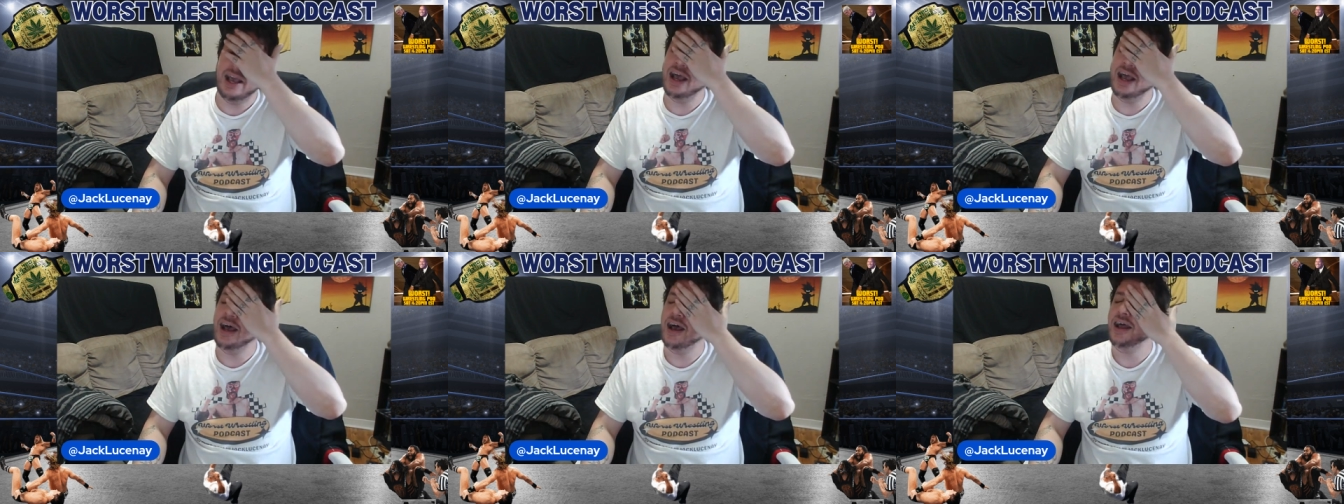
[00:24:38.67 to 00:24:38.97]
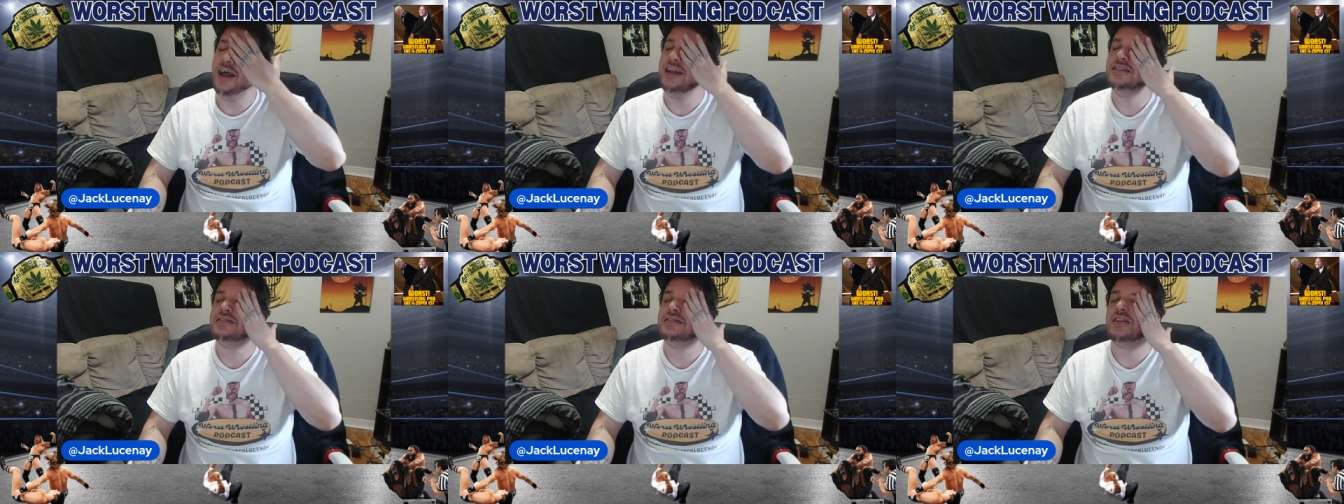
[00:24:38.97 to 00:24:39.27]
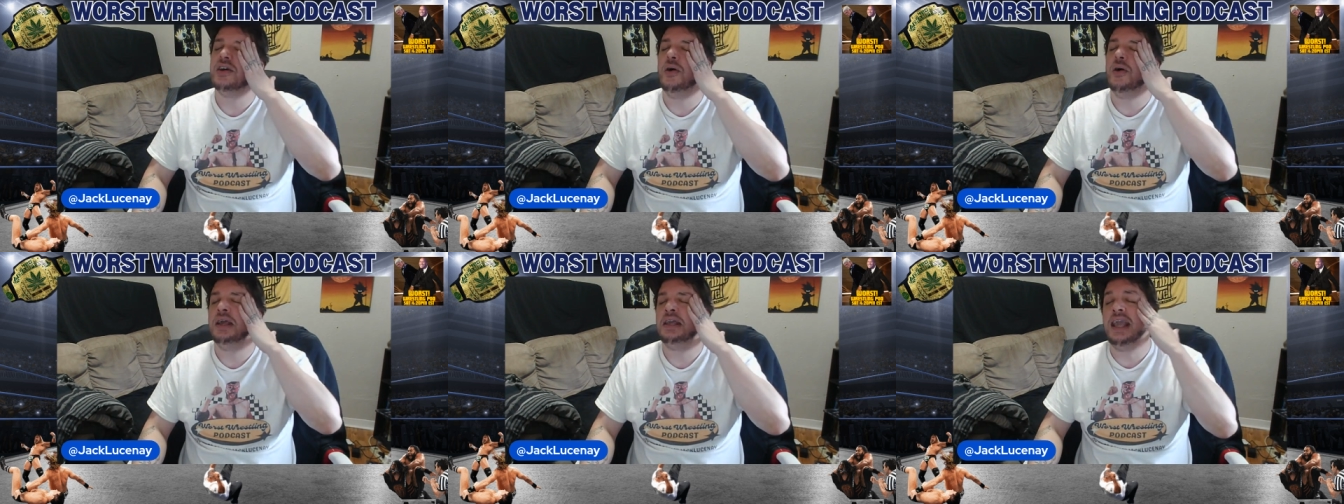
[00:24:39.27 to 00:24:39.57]
And
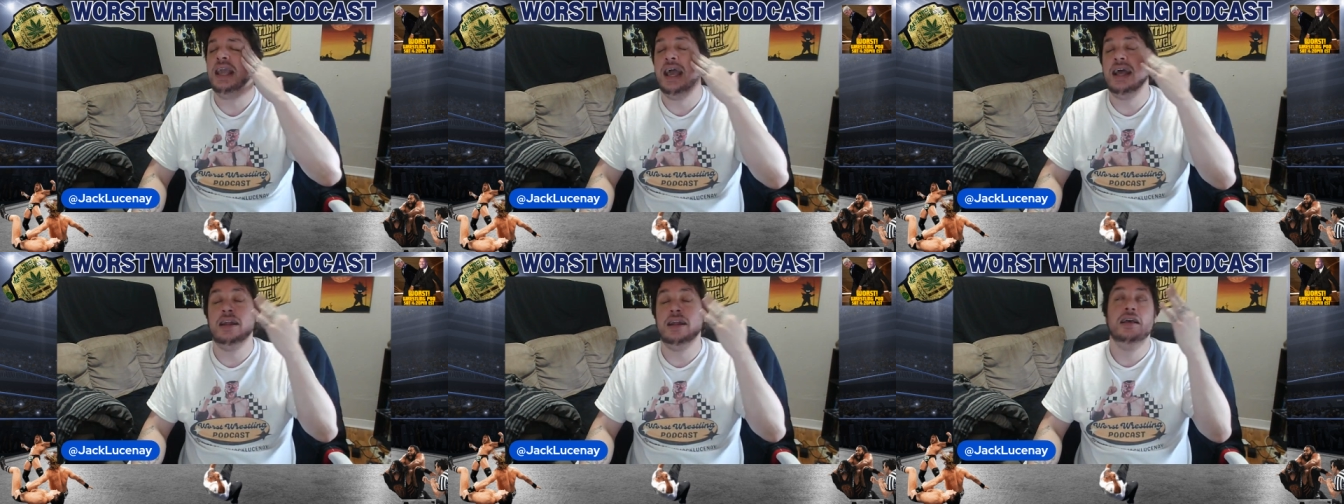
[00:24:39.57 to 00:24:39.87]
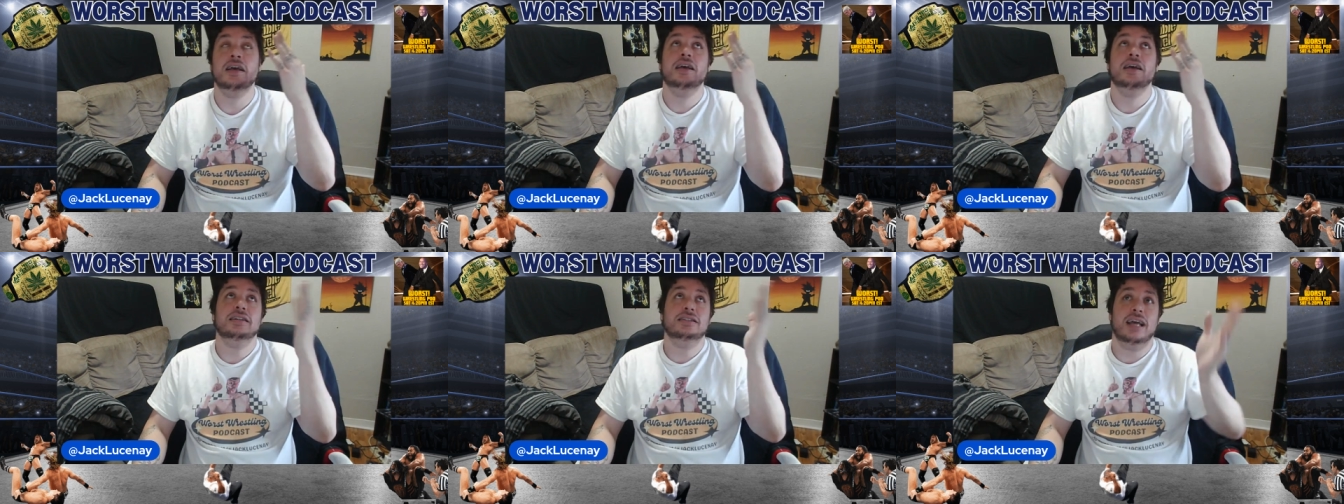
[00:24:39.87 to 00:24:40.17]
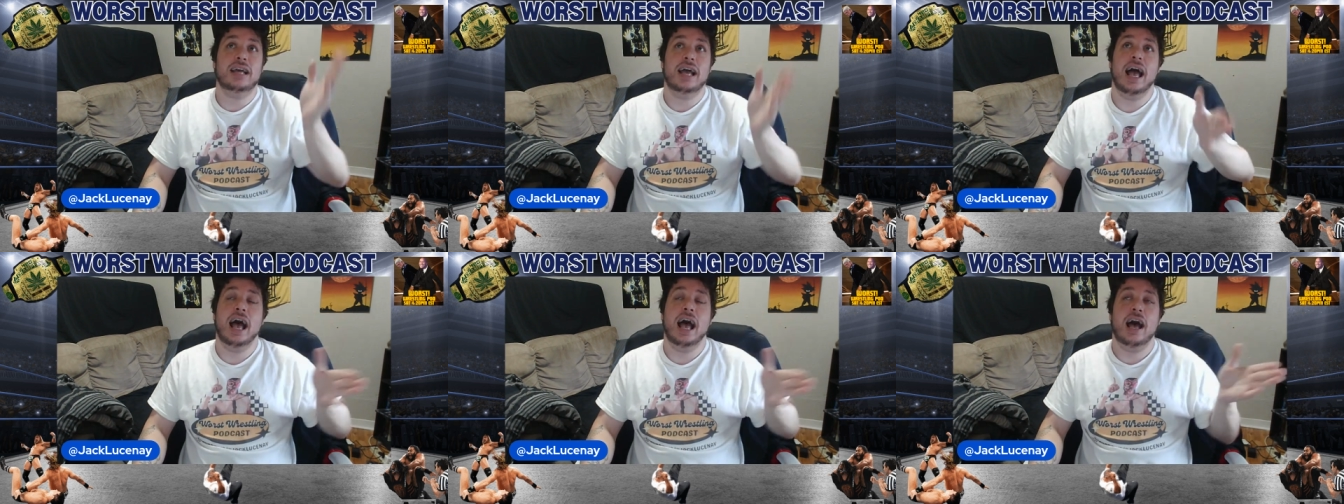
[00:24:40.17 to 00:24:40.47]
so again,
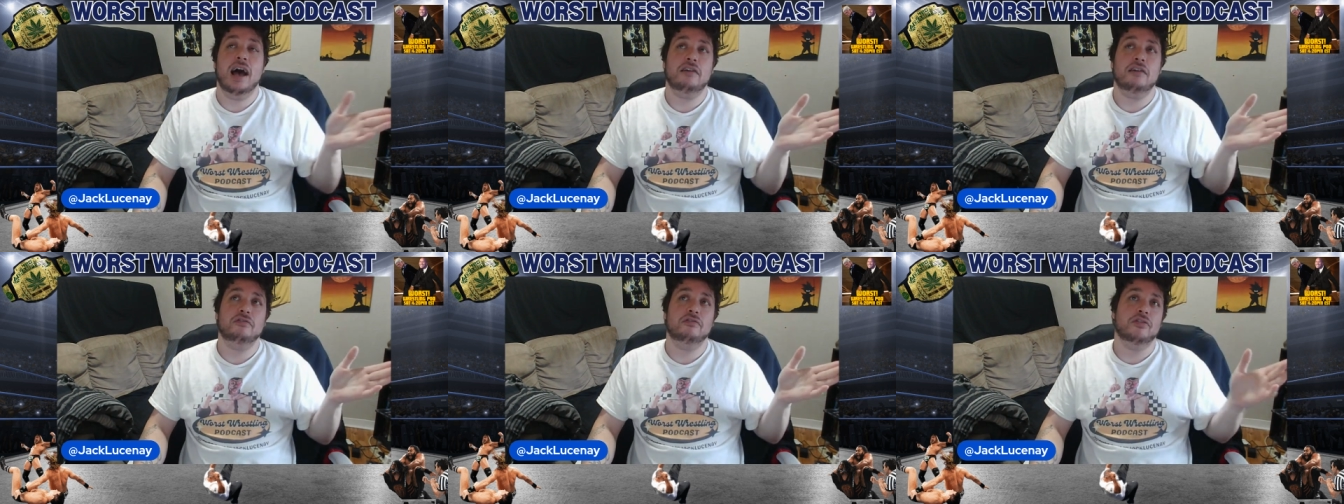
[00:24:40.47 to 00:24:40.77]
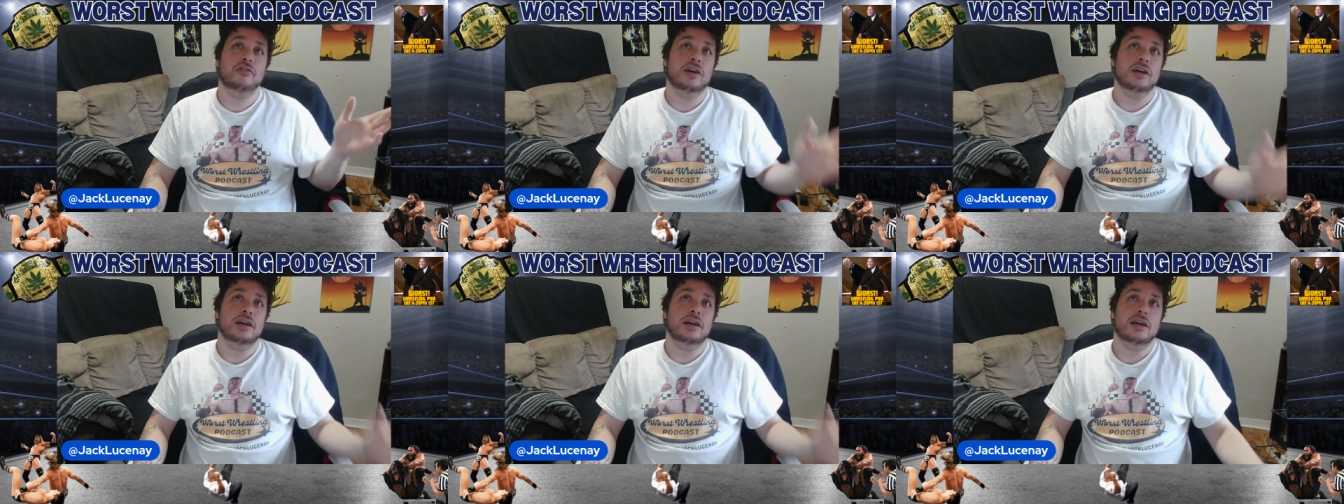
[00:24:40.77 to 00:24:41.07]
to have